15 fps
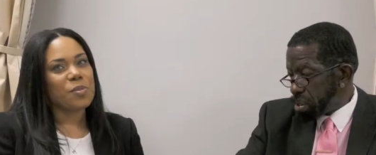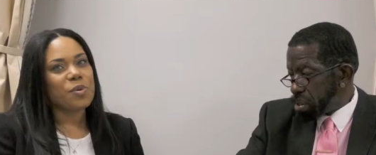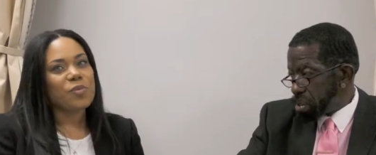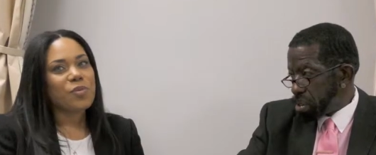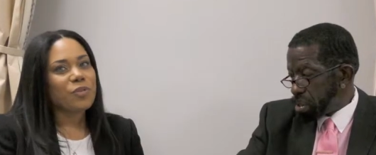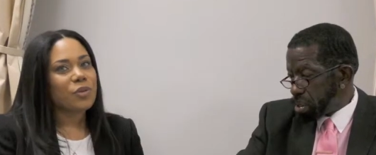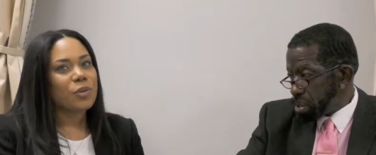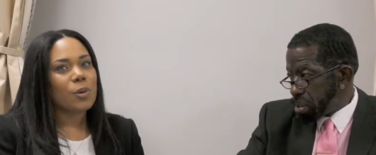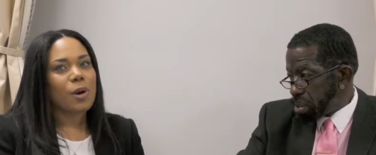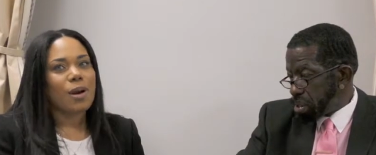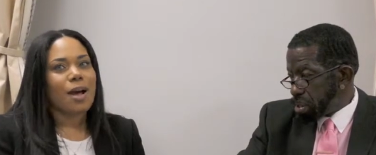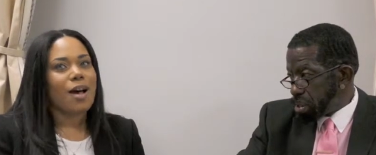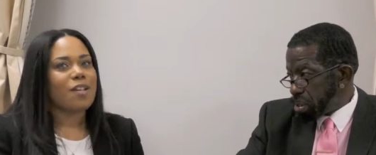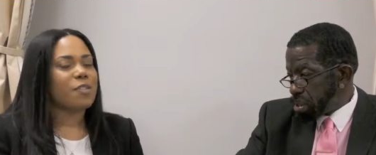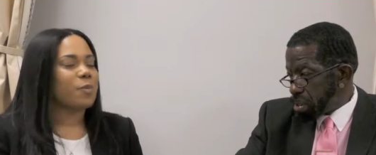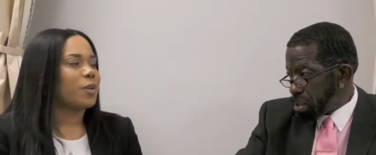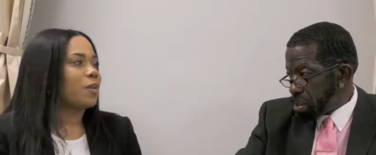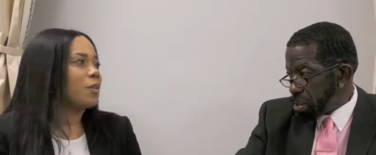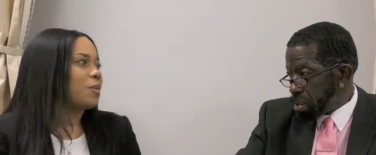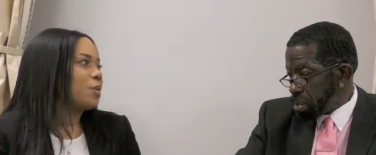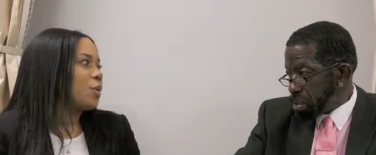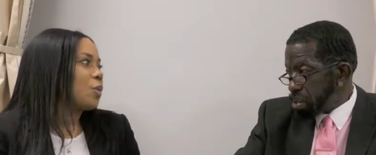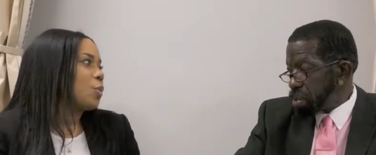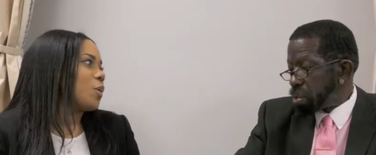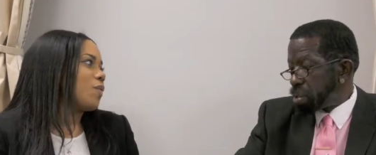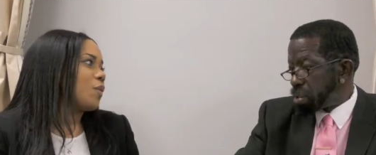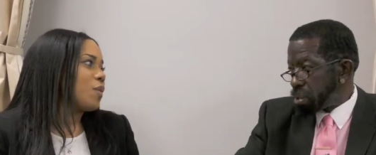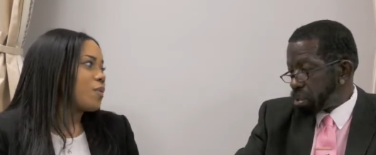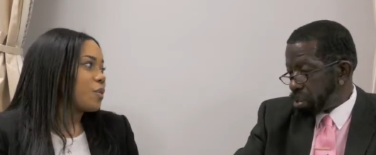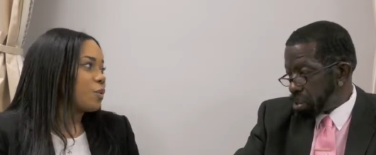Speaker 1: move through our hospital,
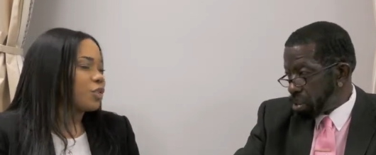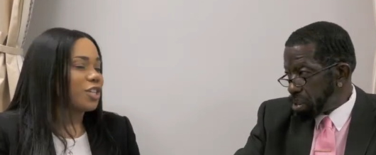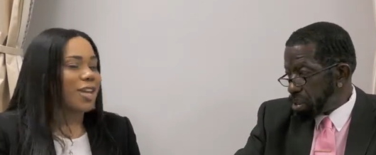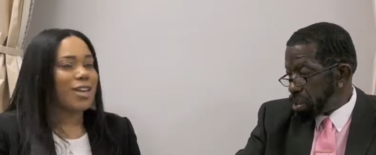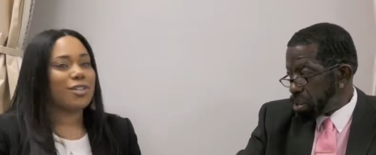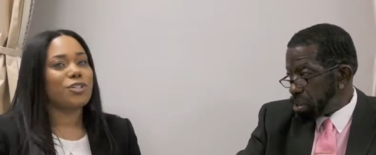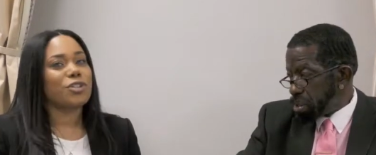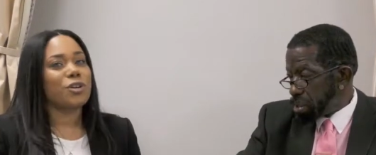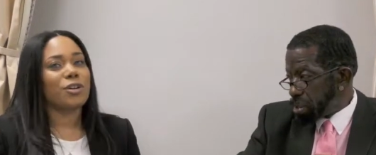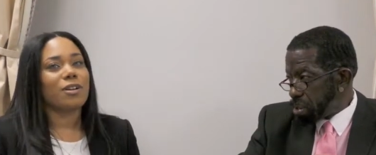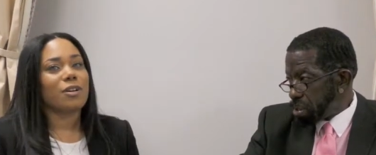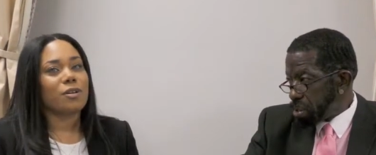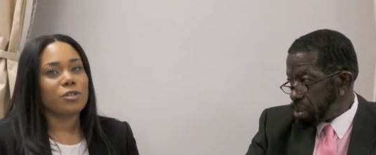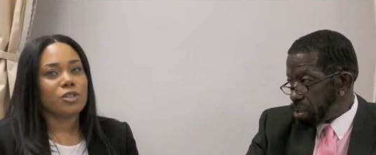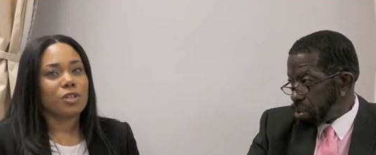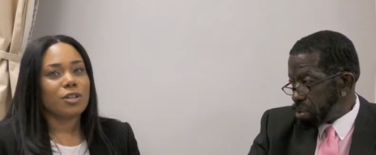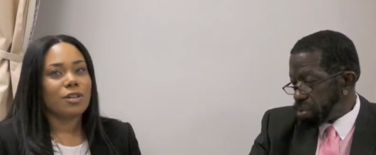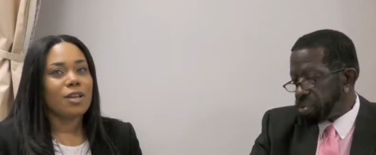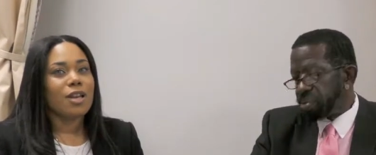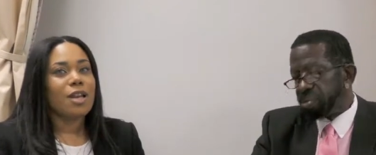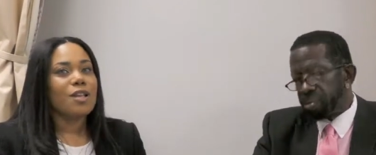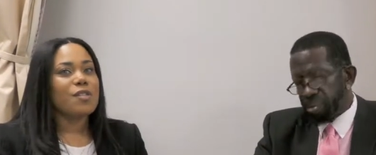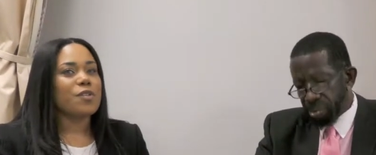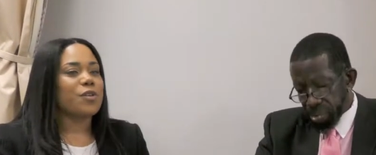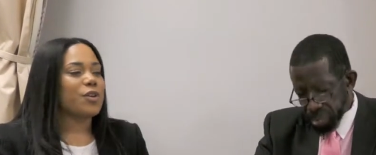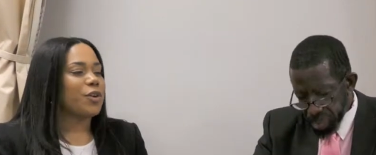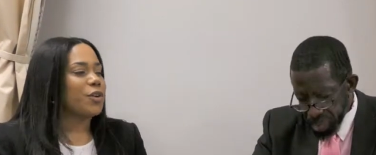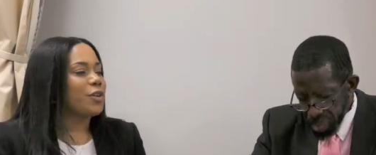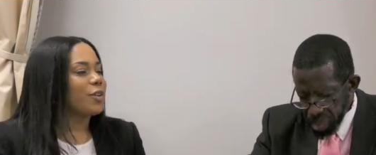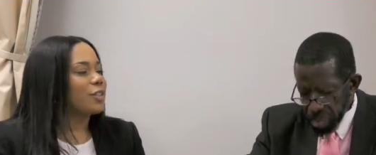we've also changed our culture. So
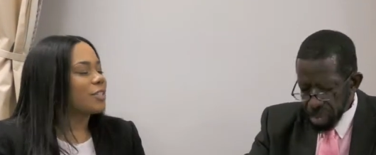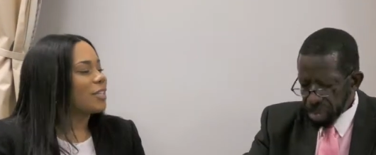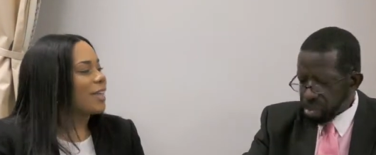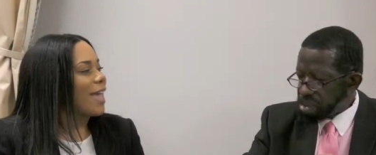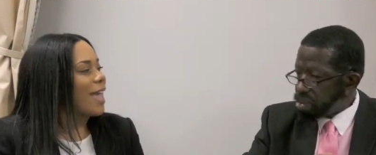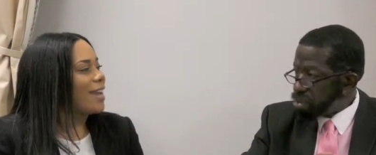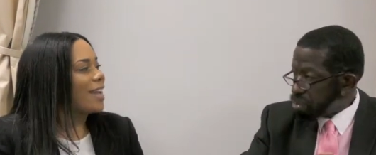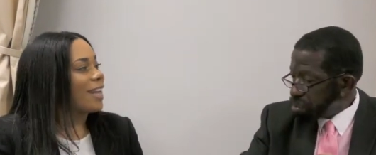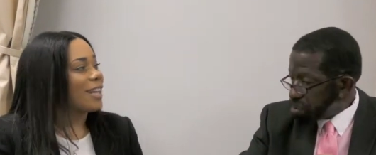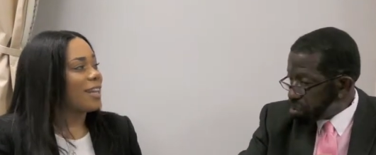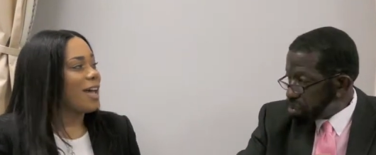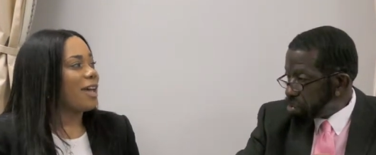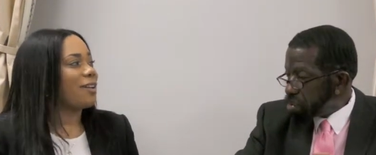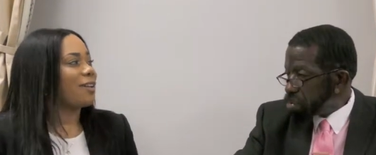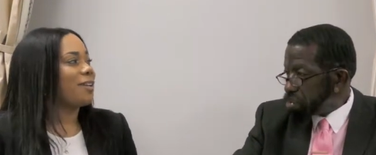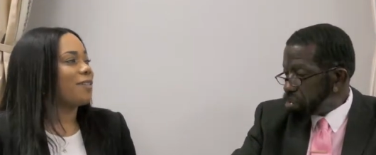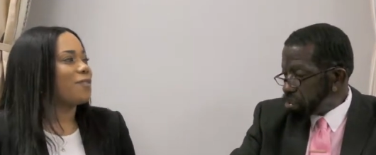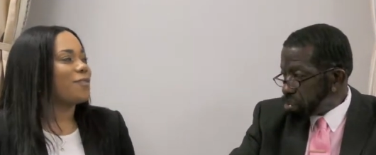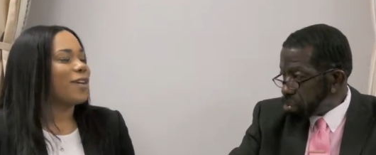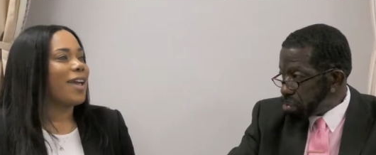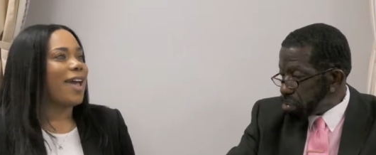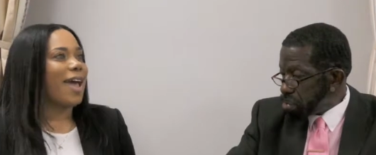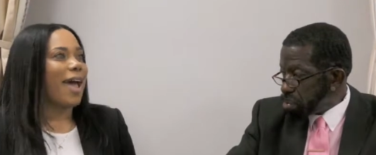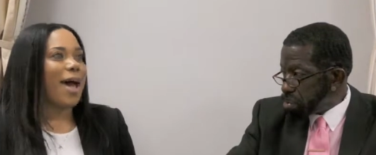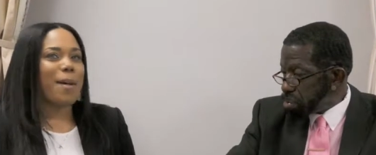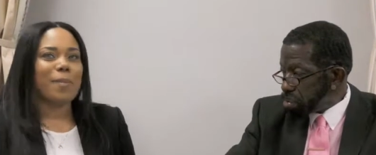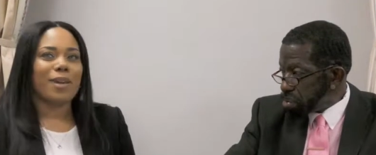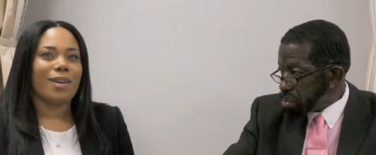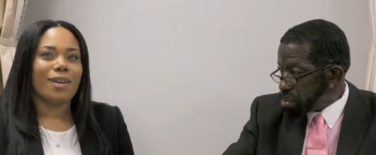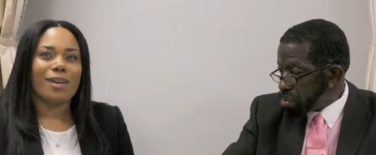you're going to get a lot of
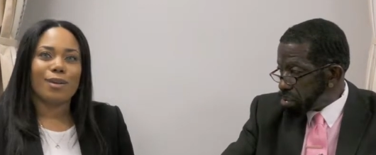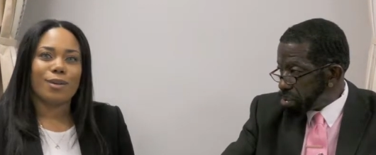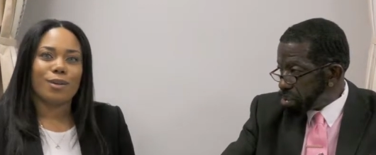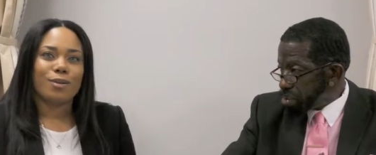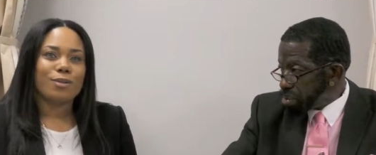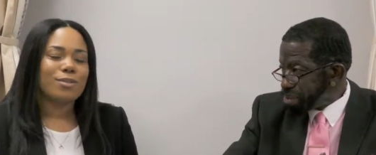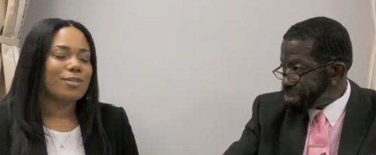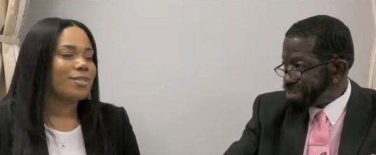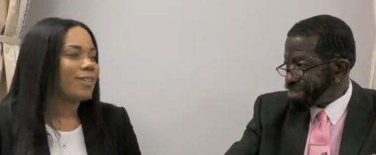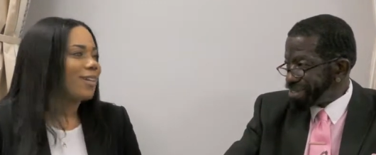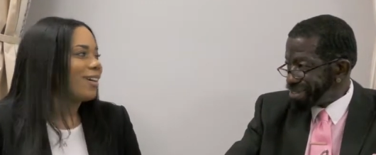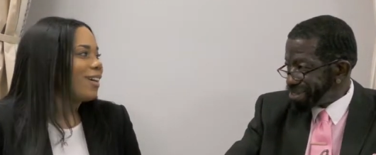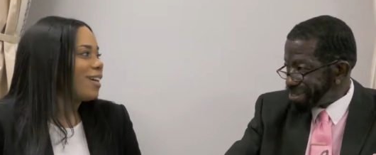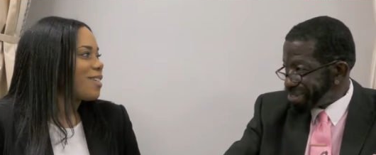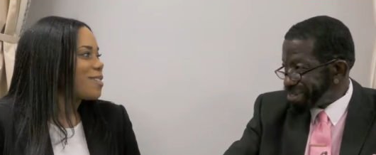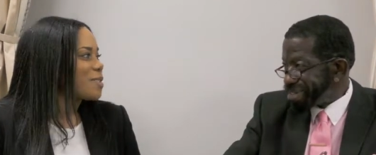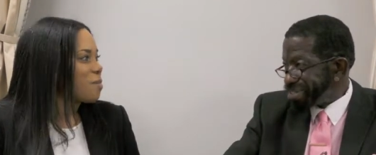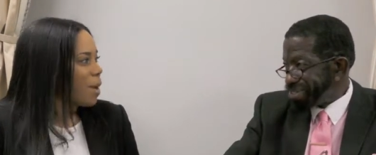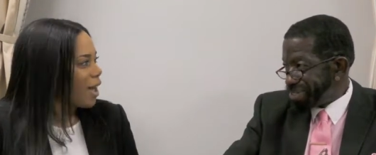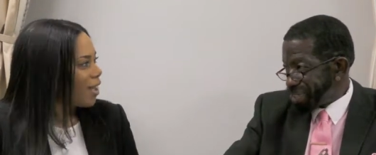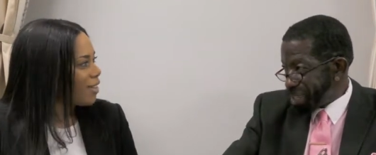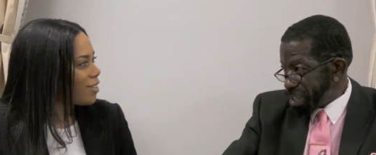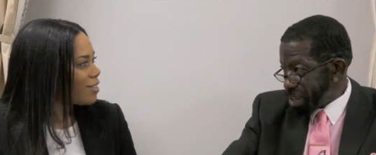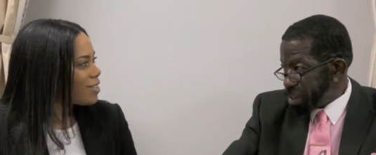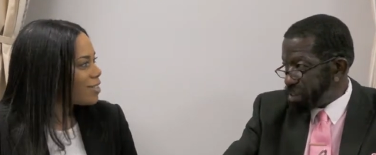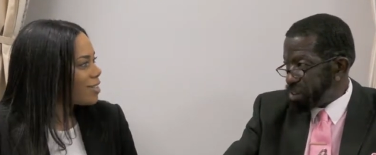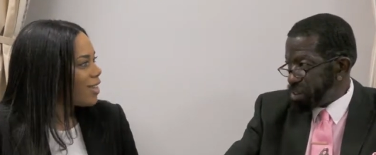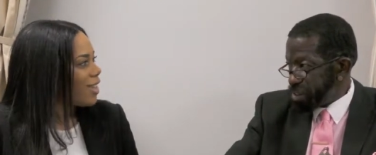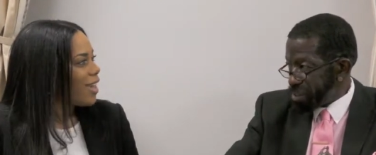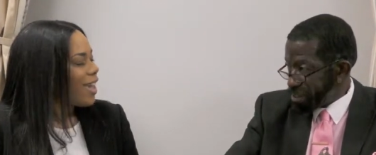happy hellos, mm -hmm.
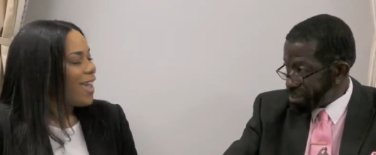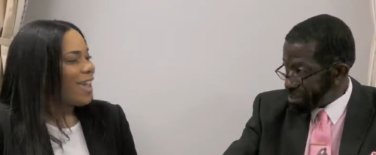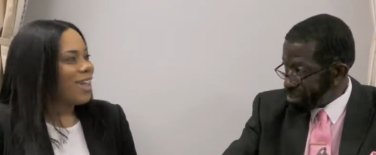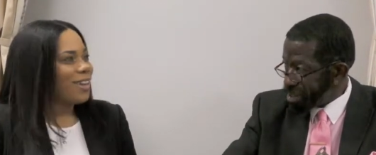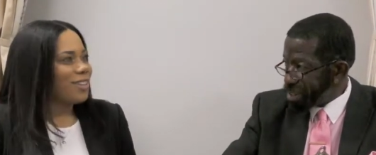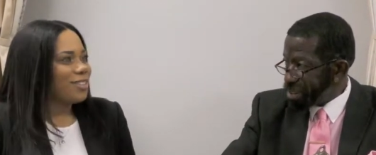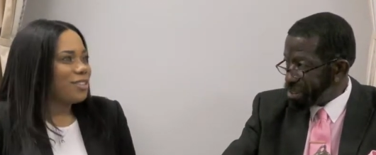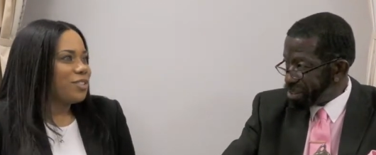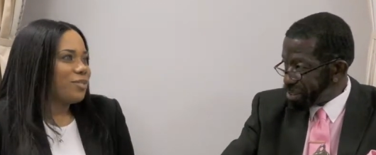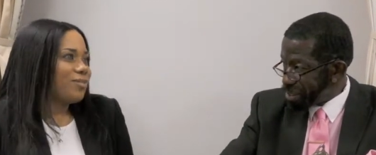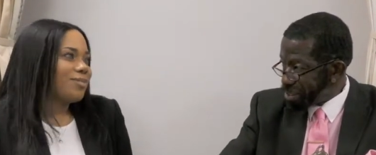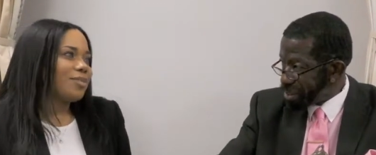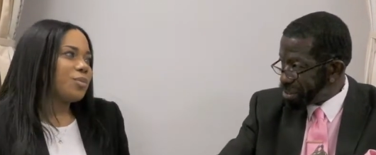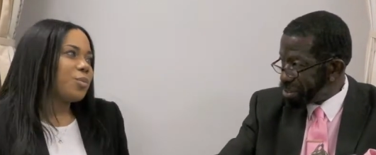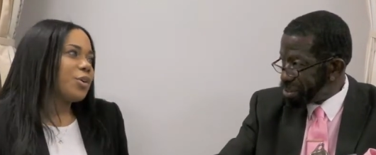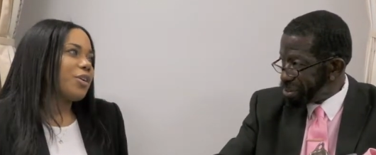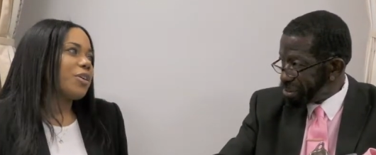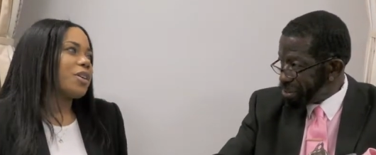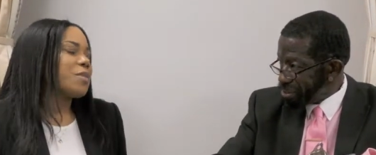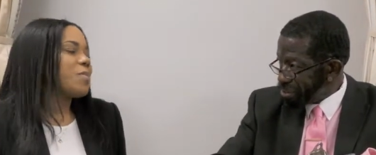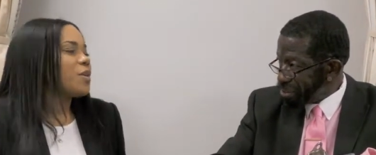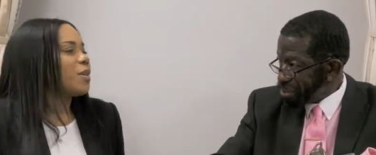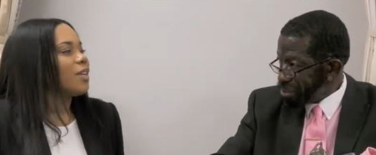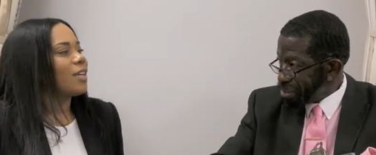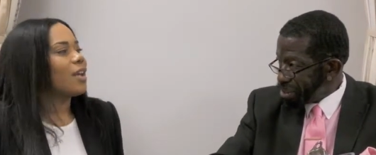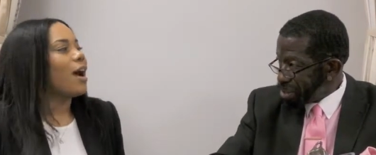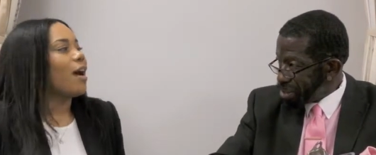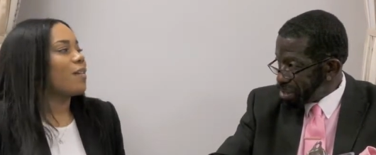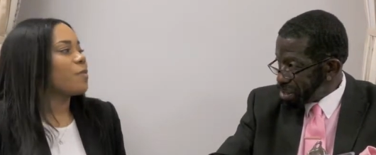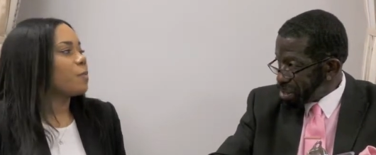smiles. Beautiful. And Beautiful. we're a community
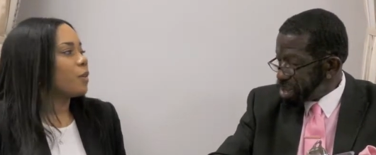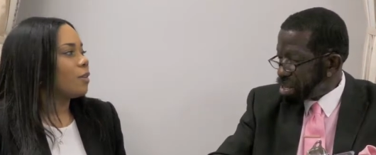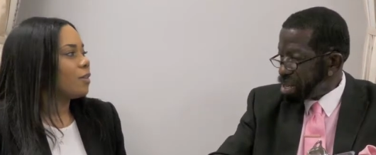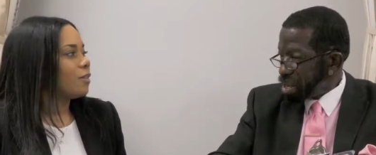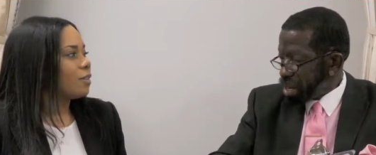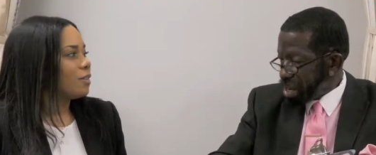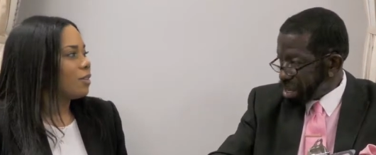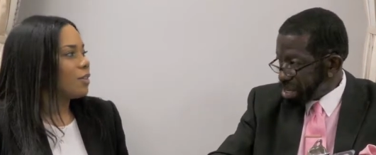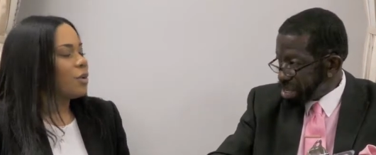hospital. Yes.